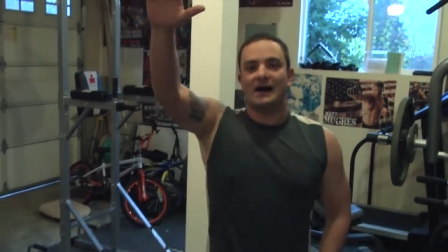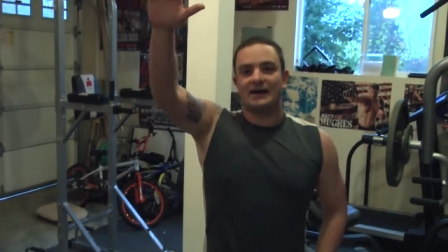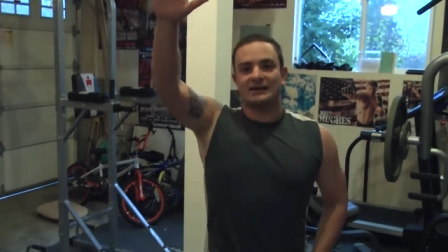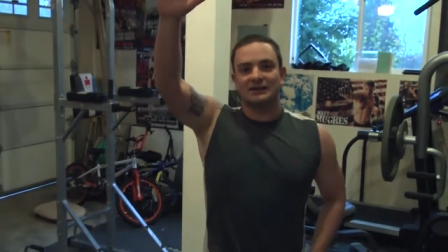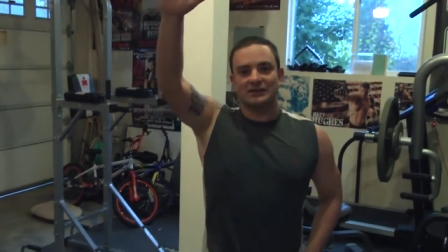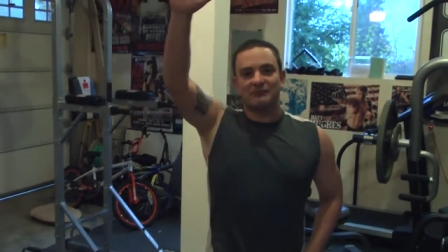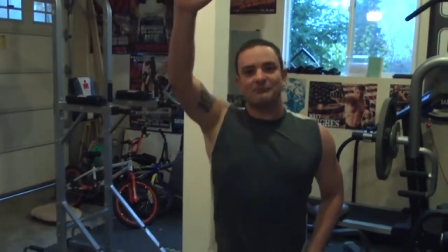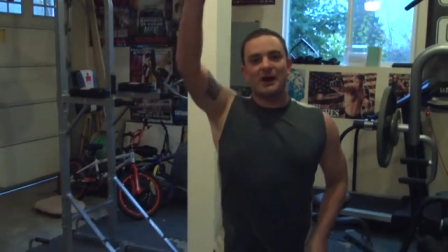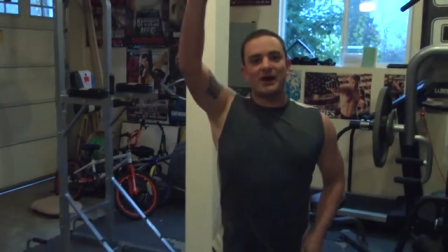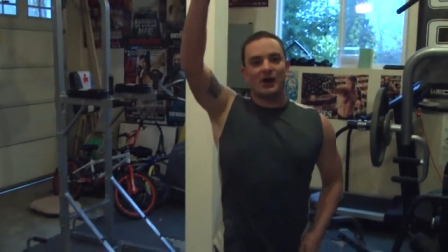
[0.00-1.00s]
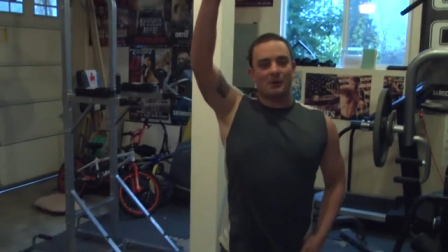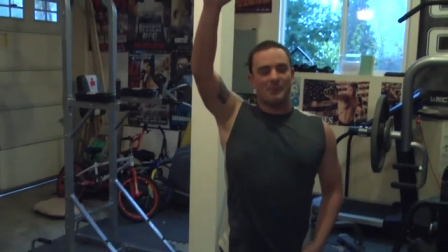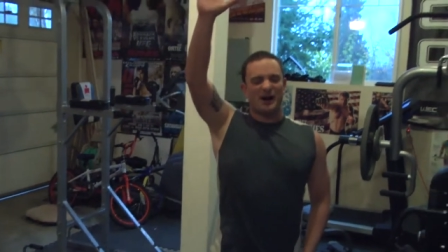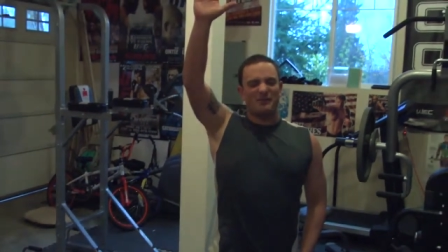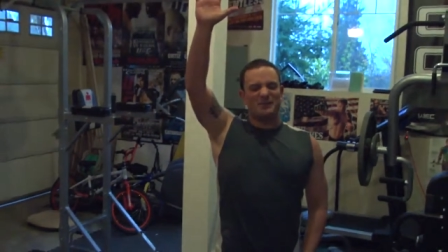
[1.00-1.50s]
I can lift my
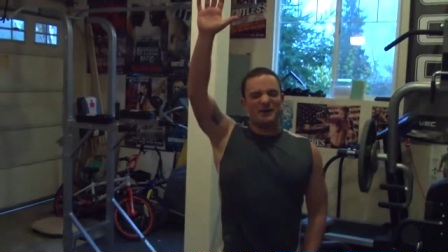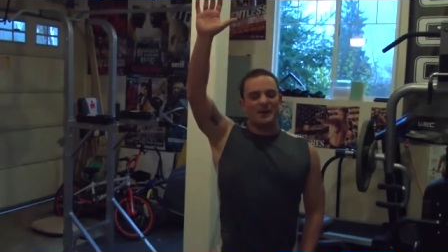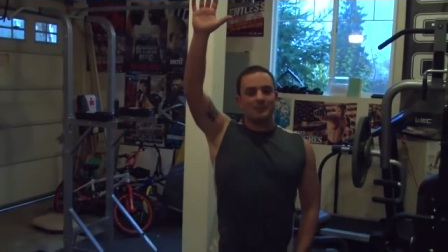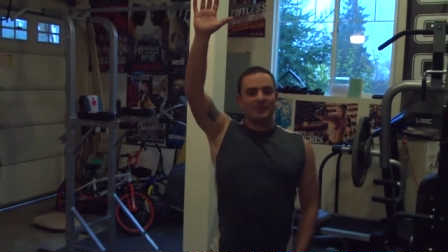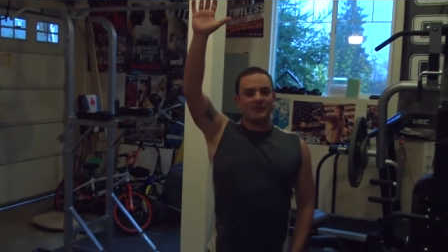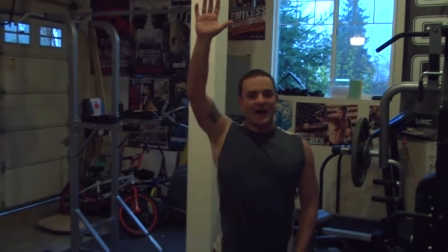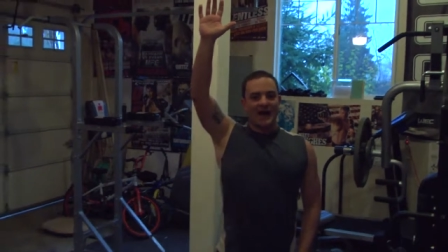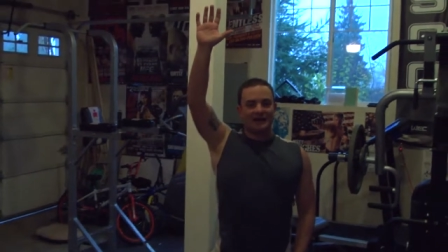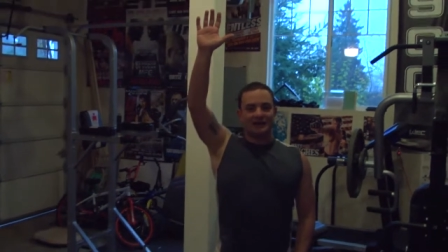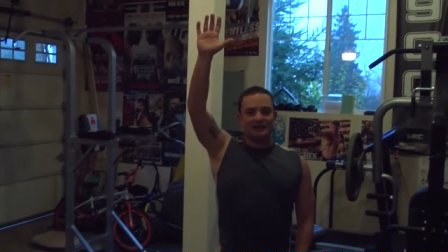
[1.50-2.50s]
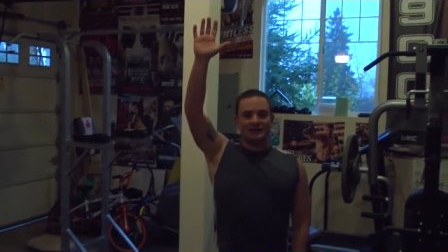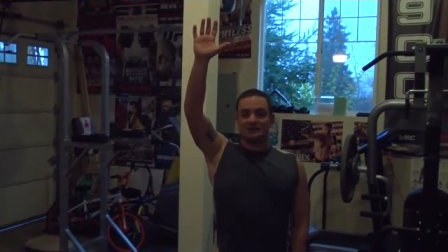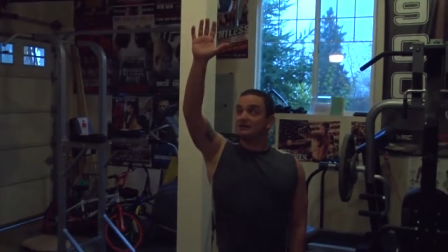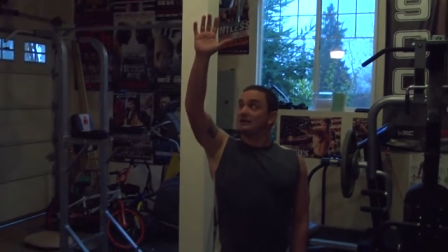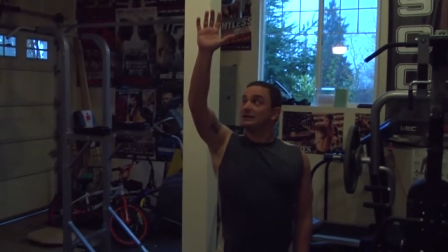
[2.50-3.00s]
arm up, but that
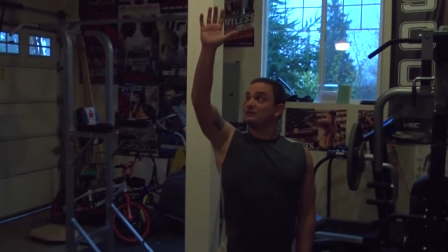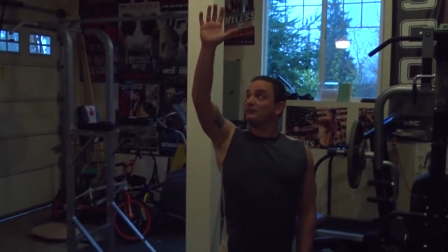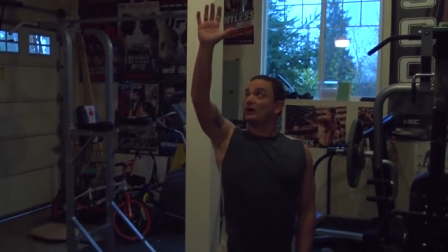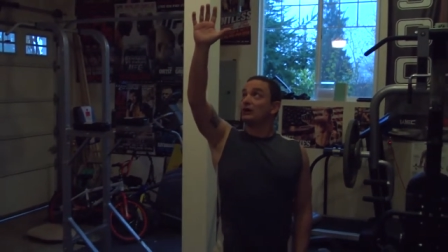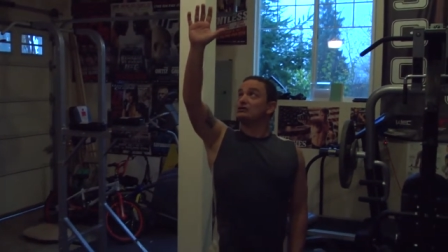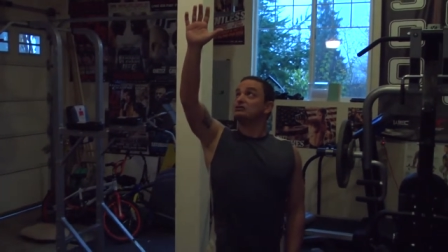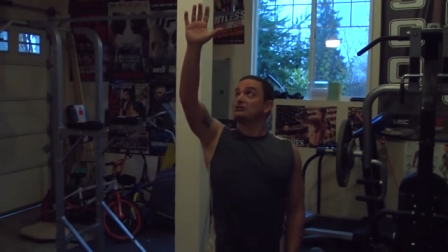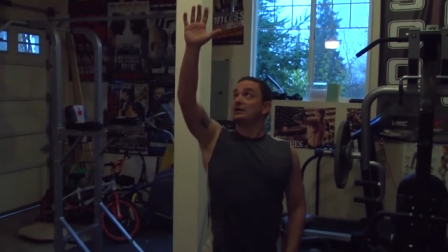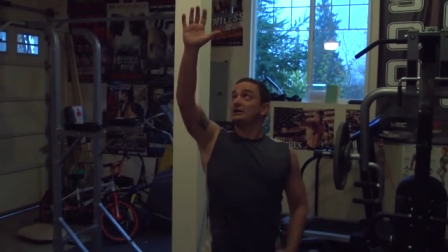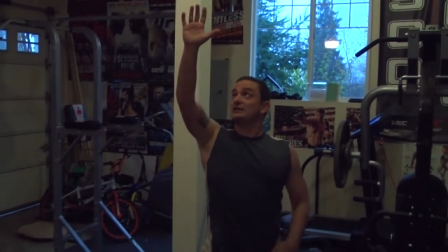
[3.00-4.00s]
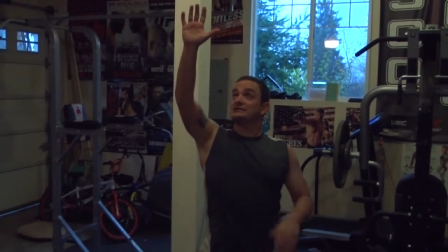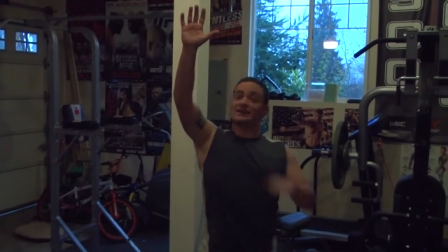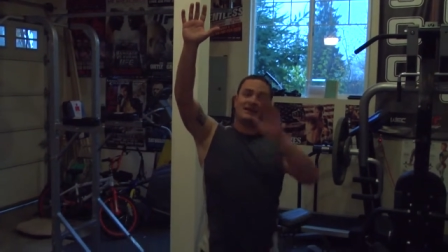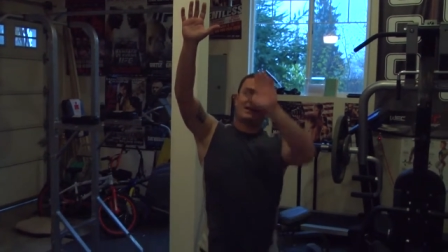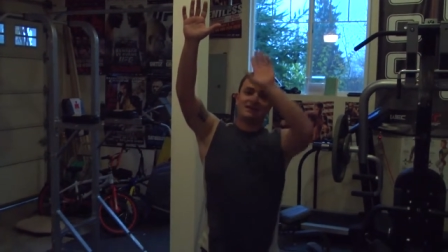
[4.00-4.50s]
is as far straight as
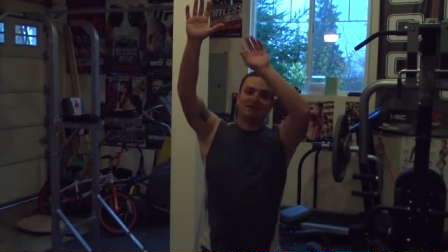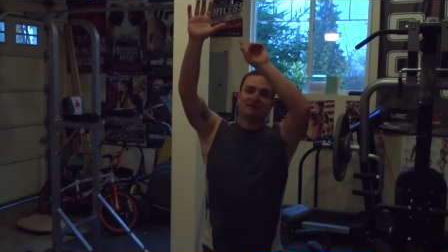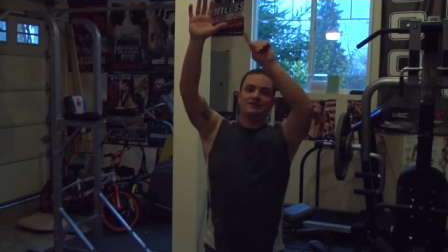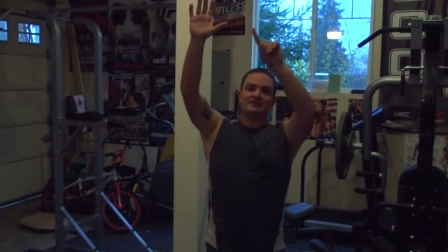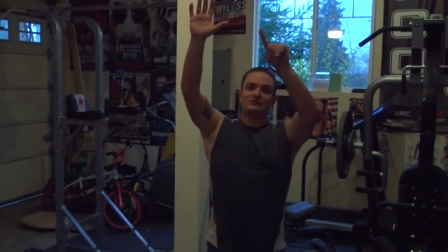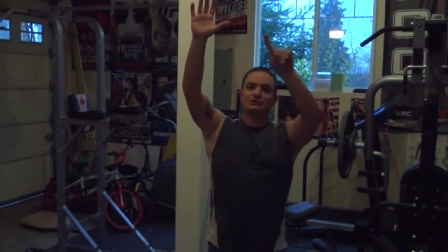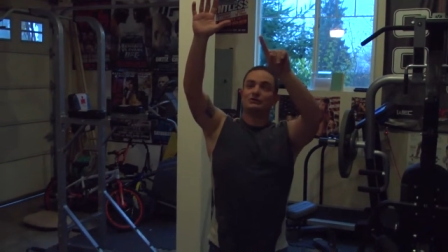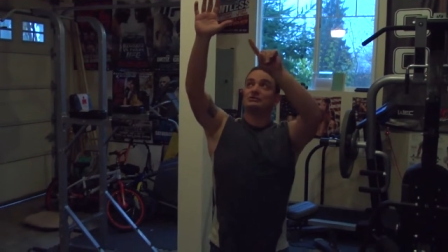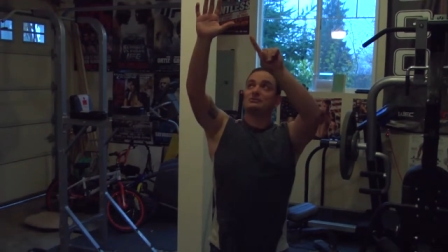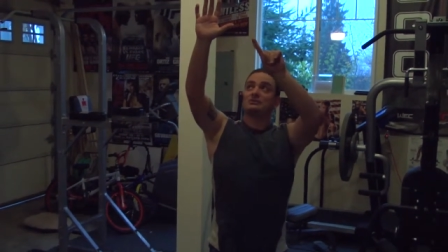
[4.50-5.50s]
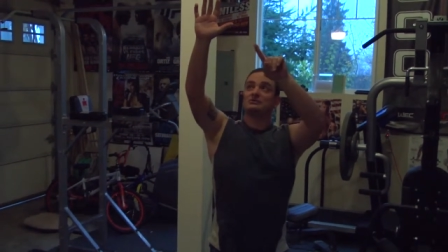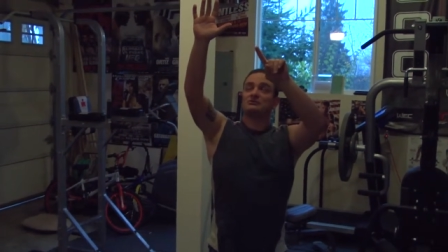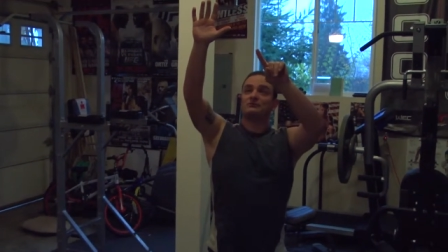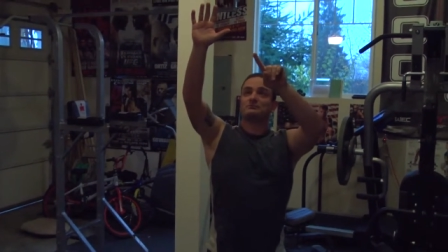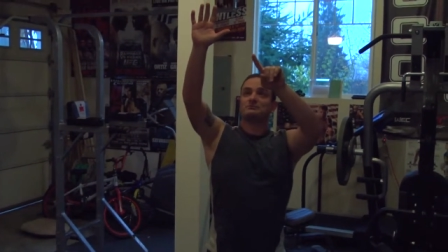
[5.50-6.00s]
I can. You'll notice that my
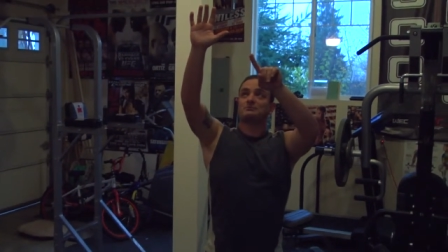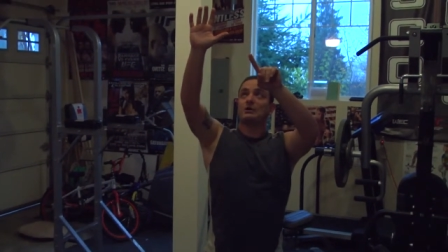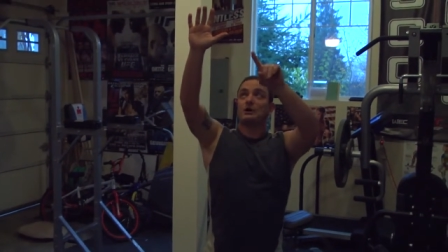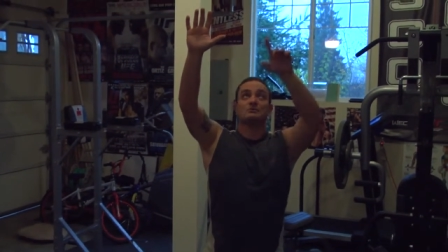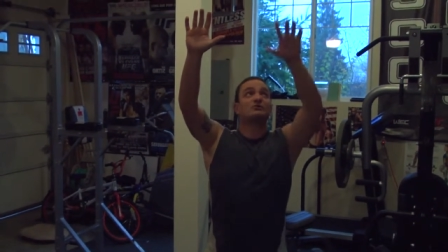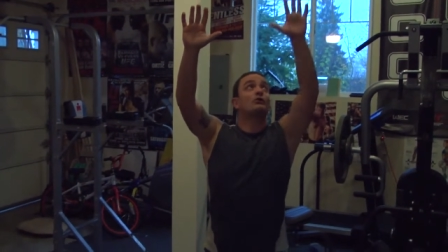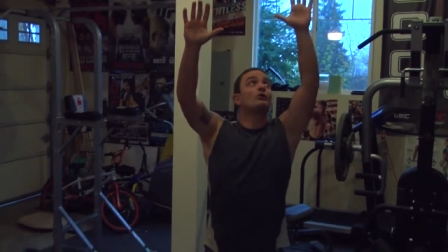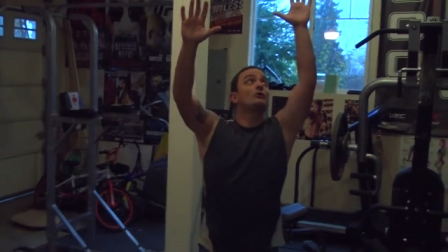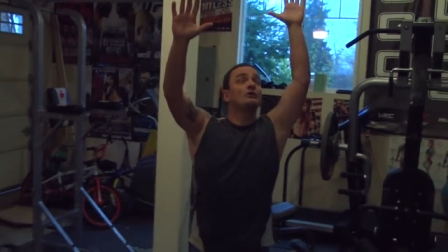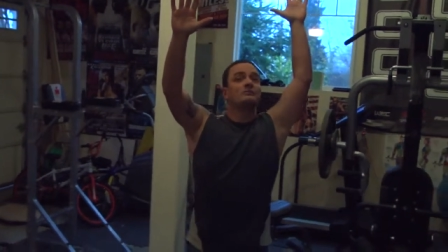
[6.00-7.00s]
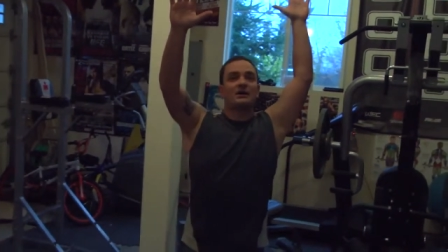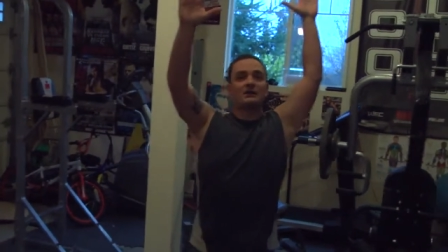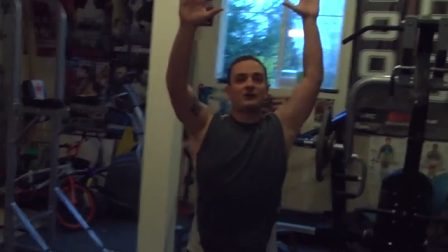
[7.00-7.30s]
arm's forward, my